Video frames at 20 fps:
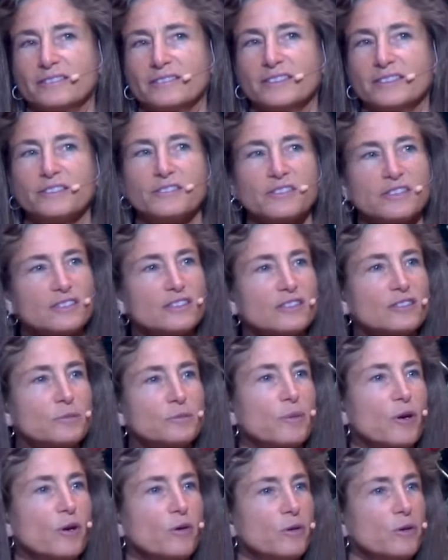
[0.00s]
So this
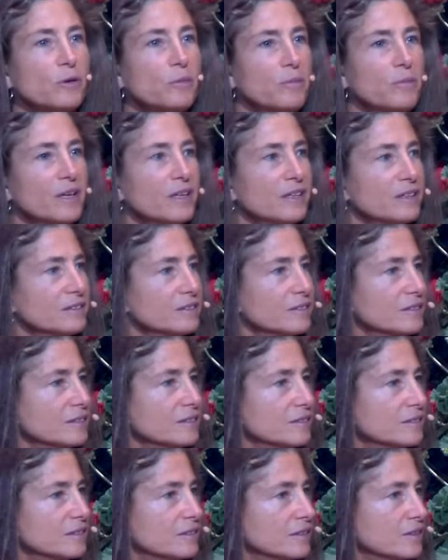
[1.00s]
is potent
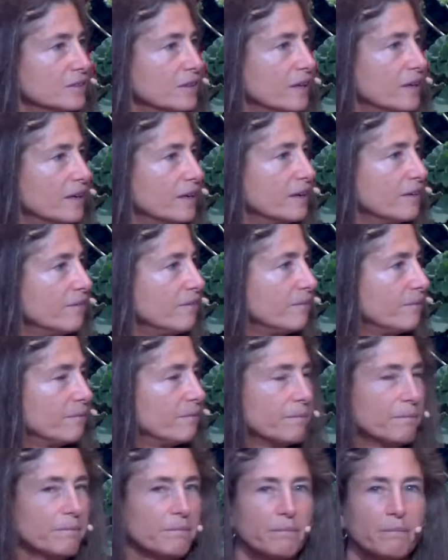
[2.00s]
medicine, okay?
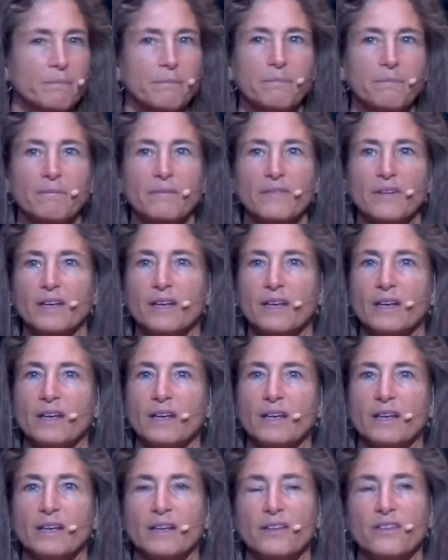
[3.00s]

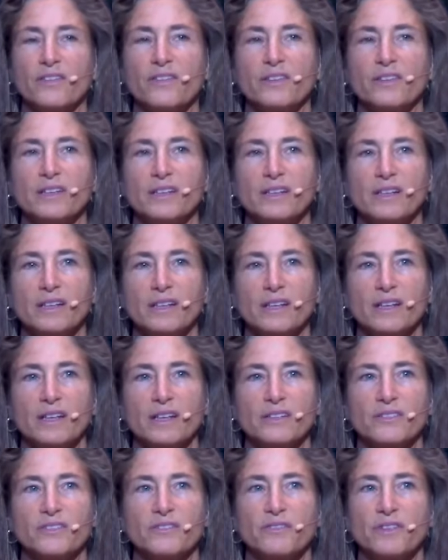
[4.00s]

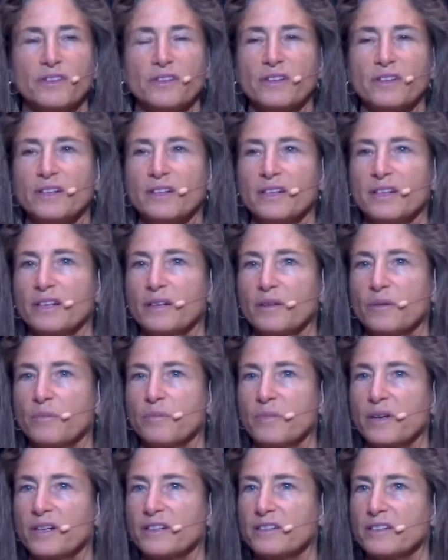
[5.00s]
It's very
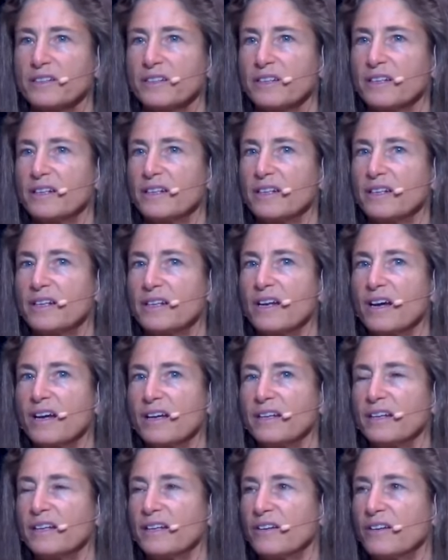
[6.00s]
much
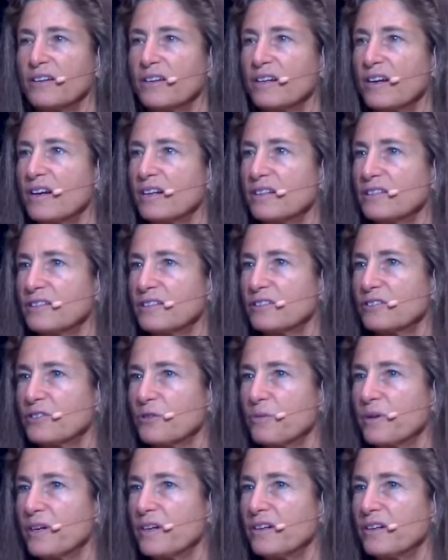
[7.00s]
not in our conscious
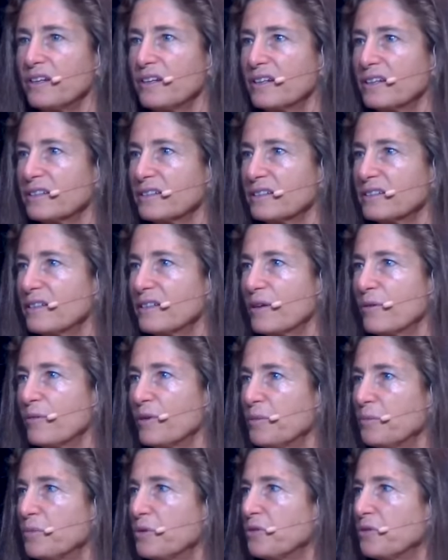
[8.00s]
awareness that
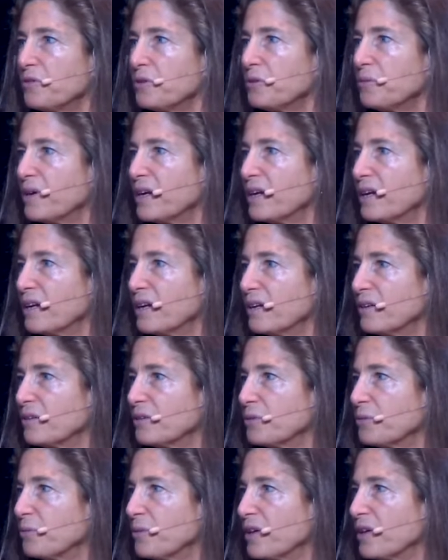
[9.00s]
we move
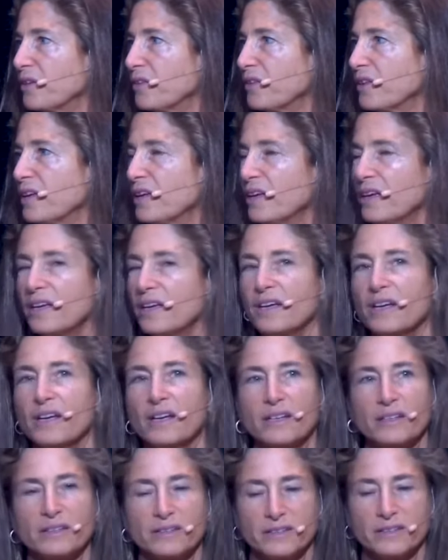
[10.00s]
around with
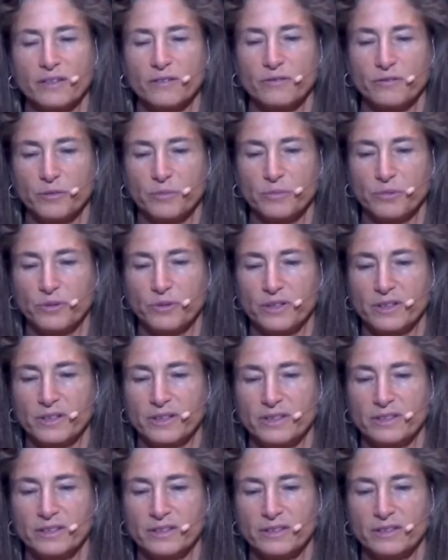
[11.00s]

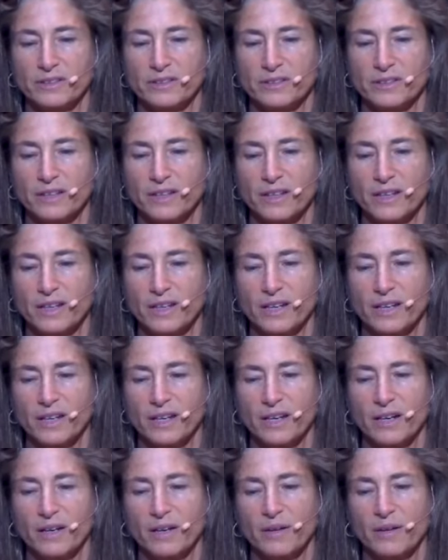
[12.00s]
self-importance,
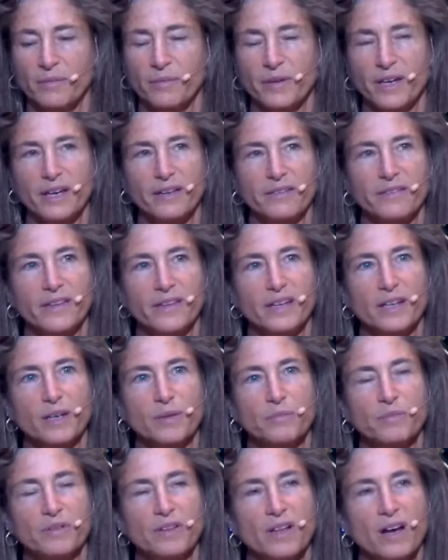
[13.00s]
and that
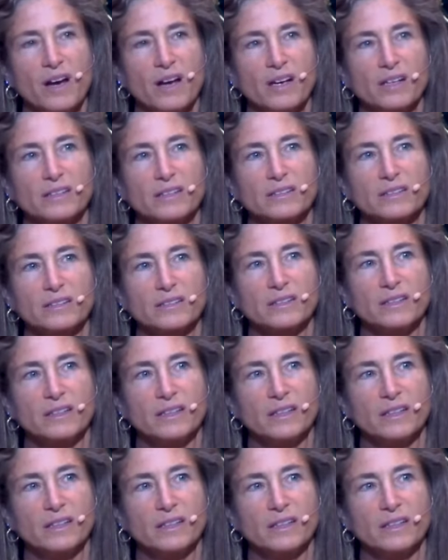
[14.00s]
it blocks